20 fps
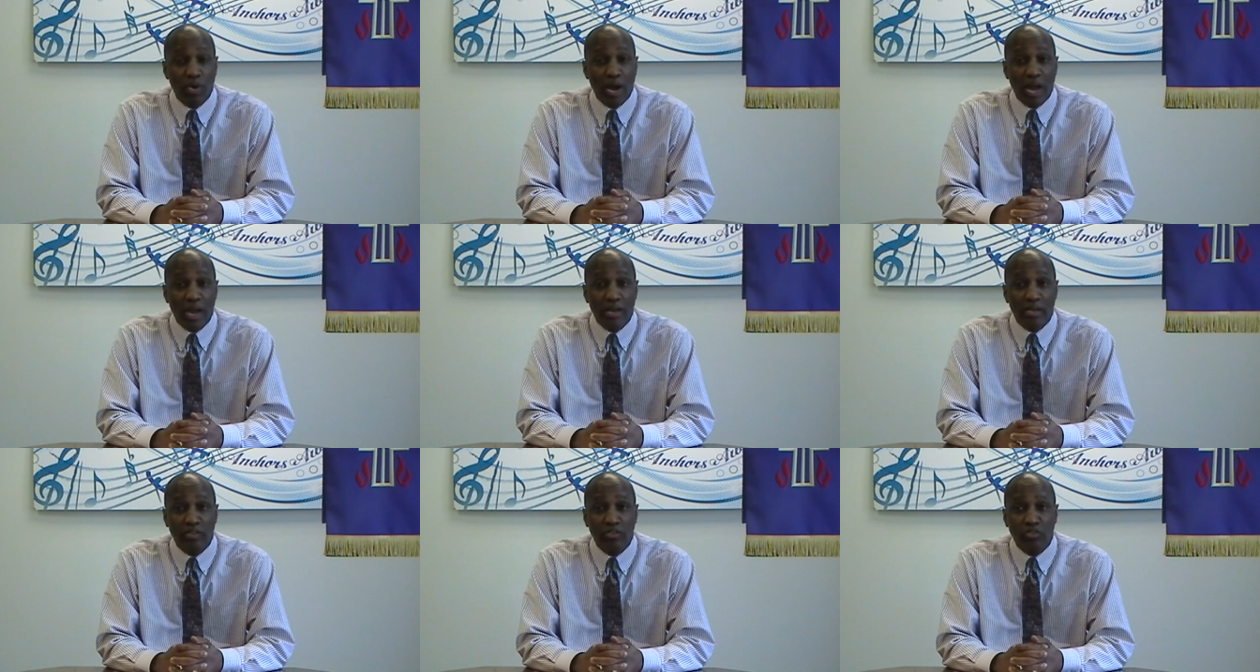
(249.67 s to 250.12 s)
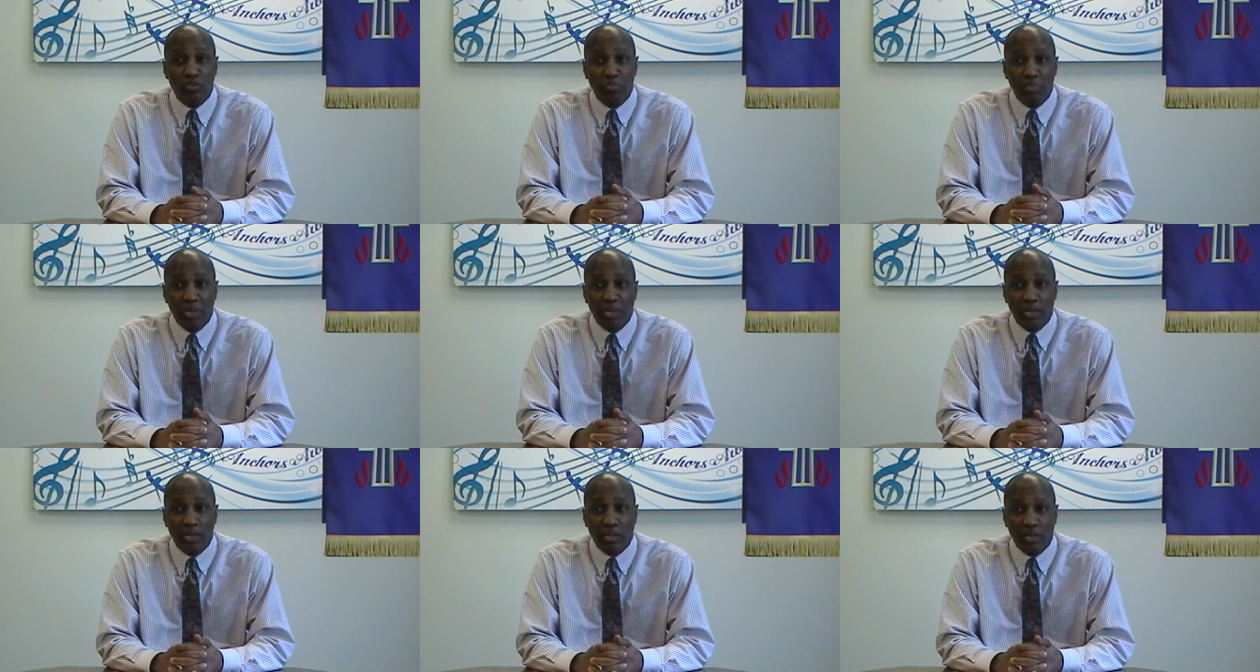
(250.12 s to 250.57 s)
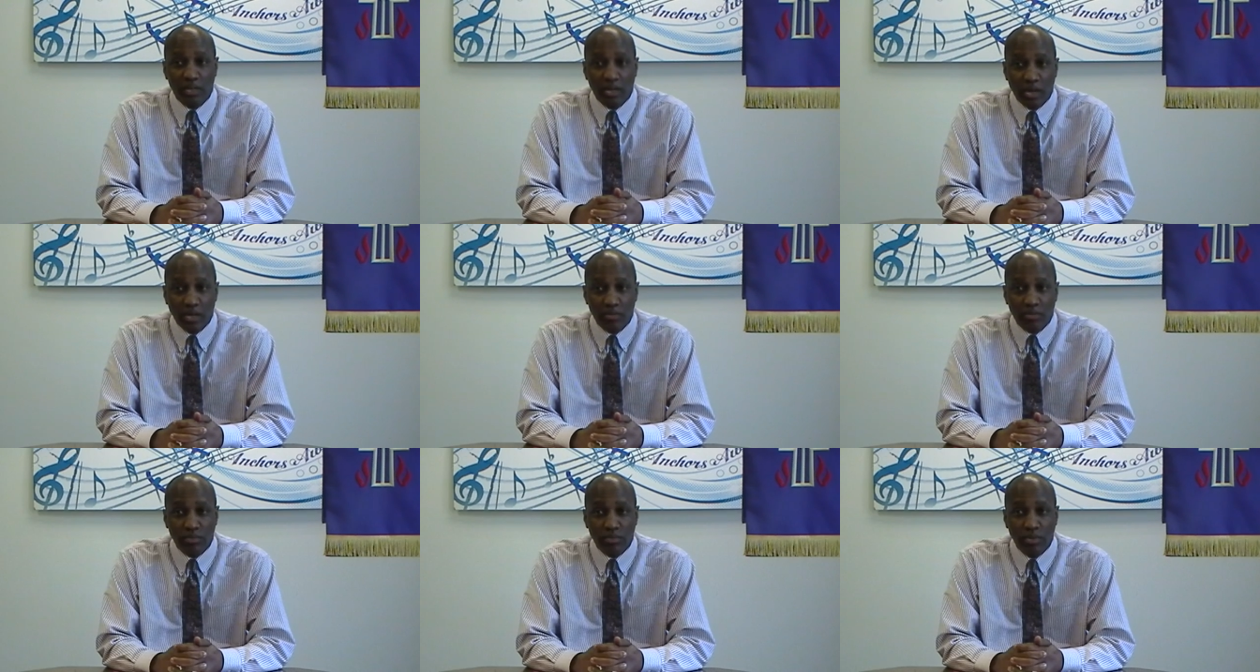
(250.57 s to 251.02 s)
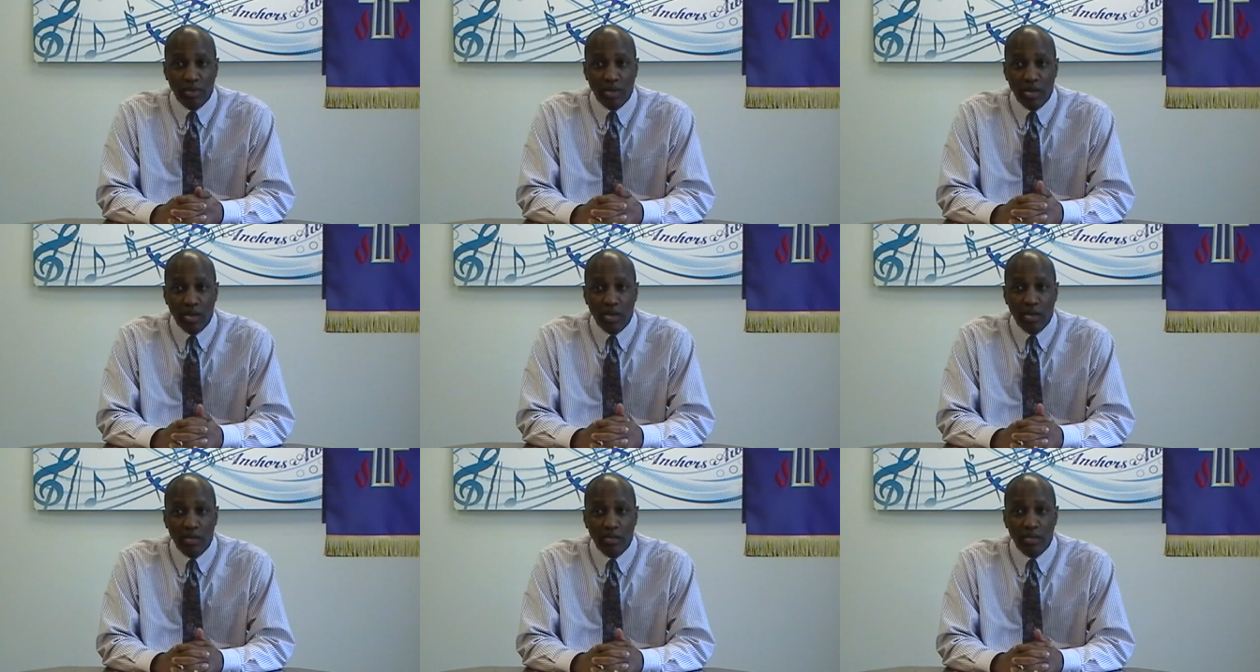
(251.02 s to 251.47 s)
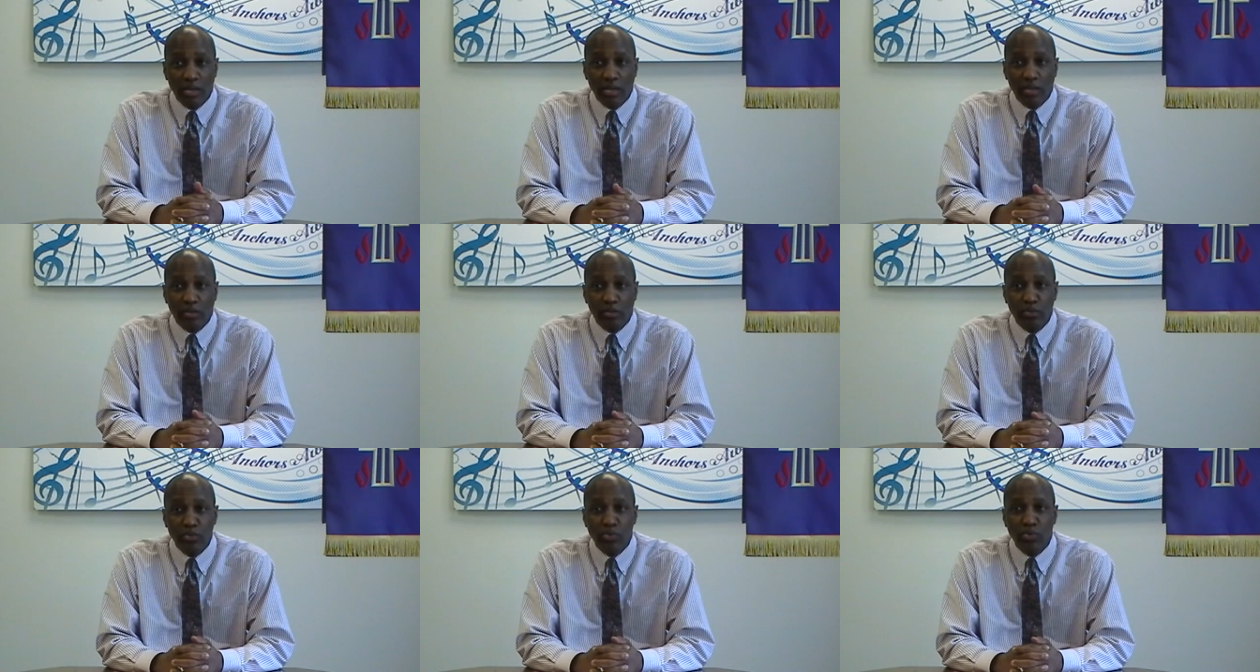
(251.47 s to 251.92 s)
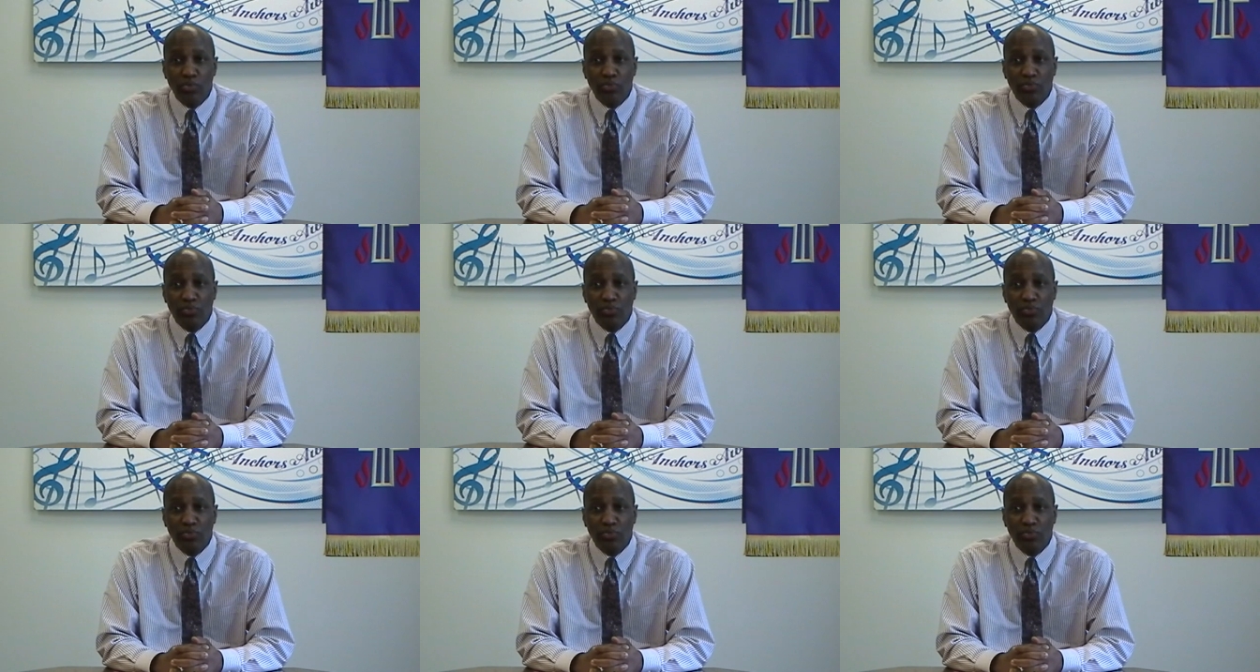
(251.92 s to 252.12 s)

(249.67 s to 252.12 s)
Ryan's spending cuts that include